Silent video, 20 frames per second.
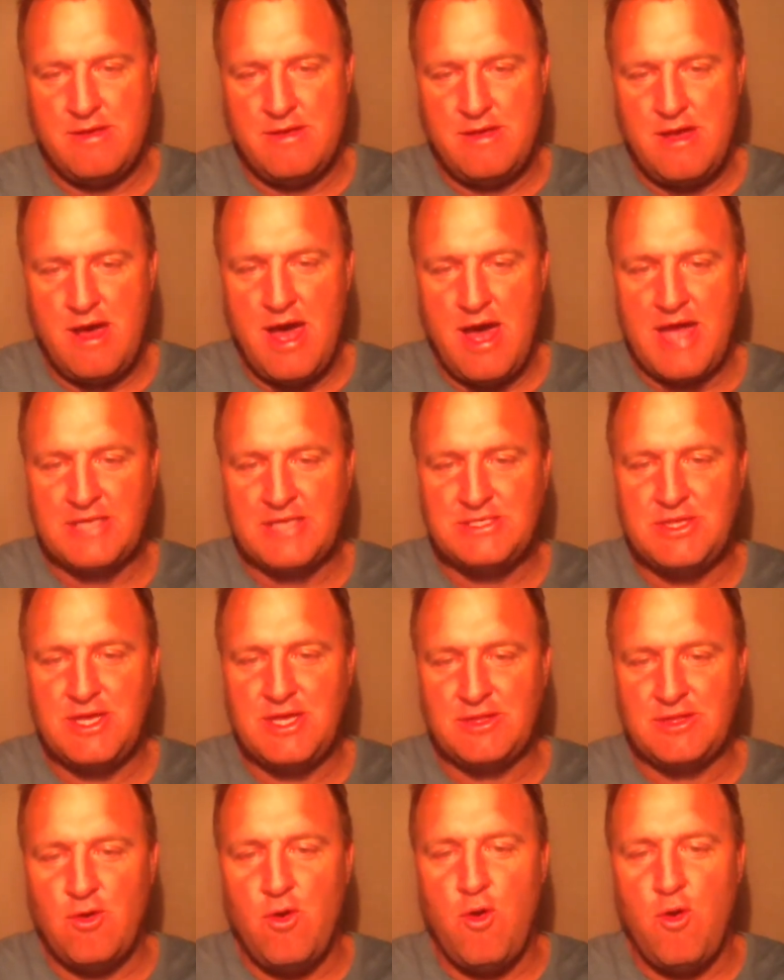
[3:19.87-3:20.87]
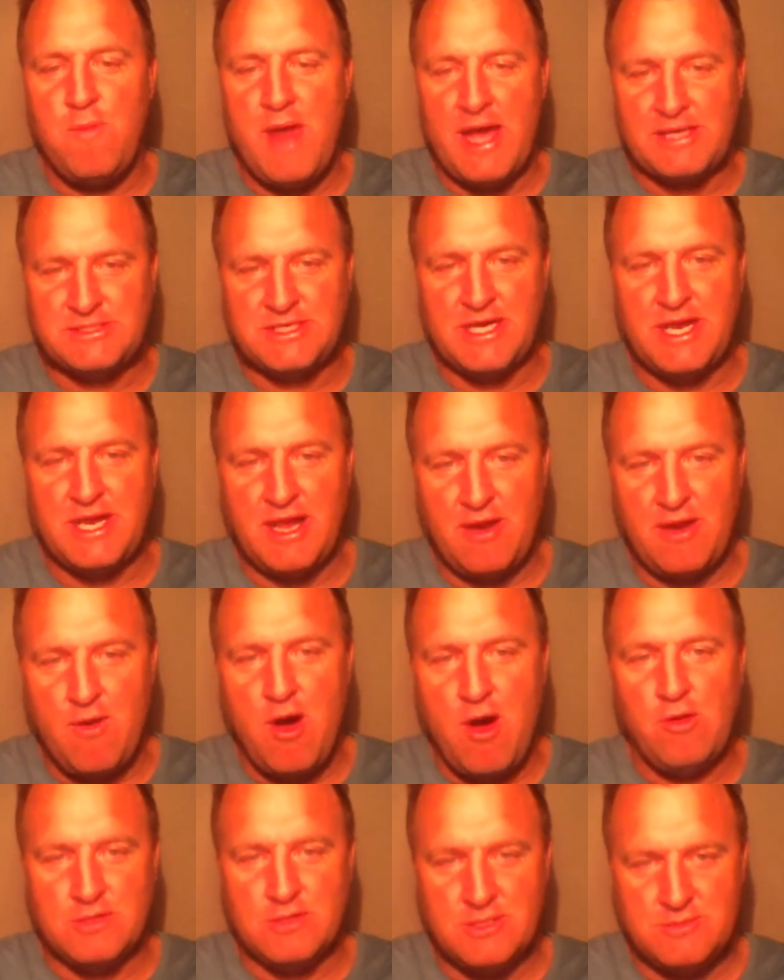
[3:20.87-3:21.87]
Really? I actually think the All Blacks are going to get
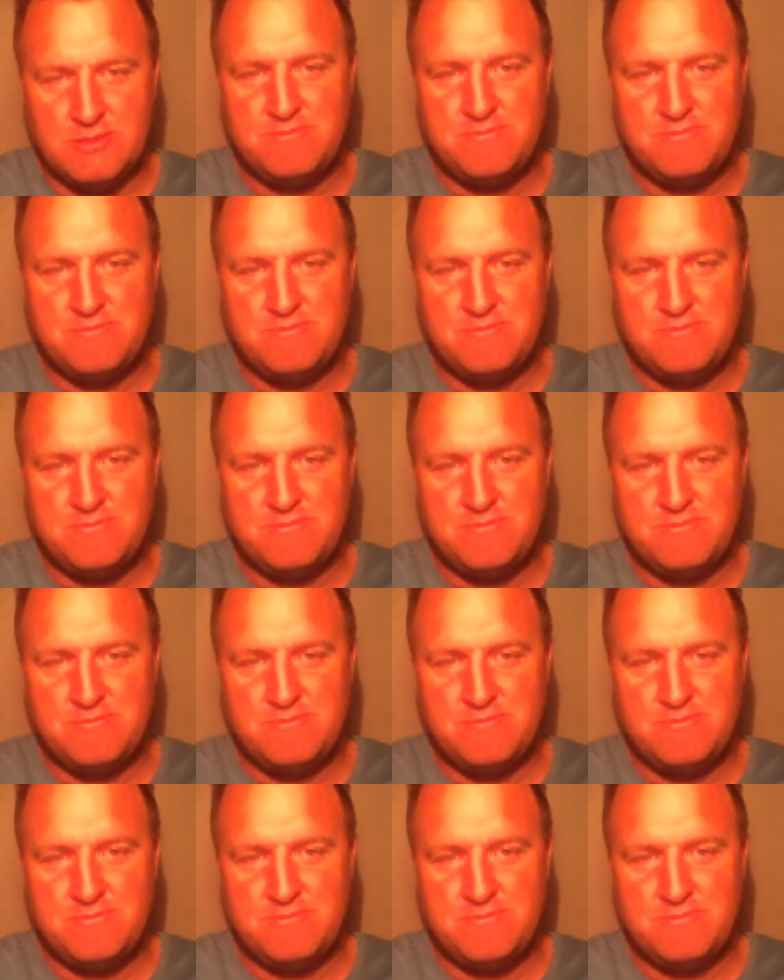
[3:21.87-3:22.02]
rolled.